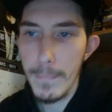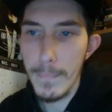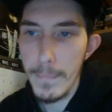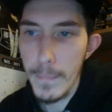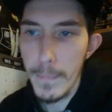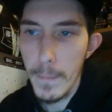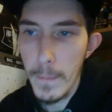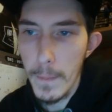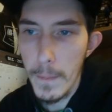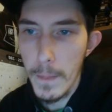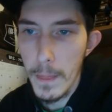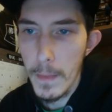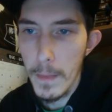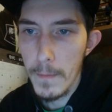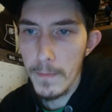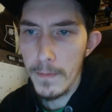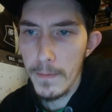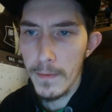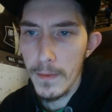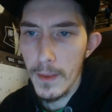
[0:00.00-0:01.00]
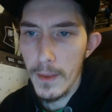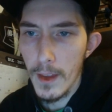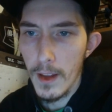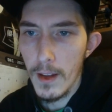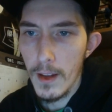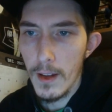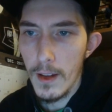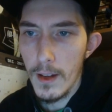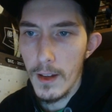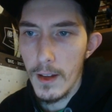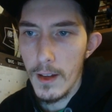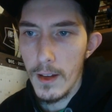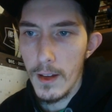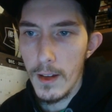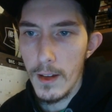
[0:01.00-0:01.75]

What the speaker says: (no one is talking)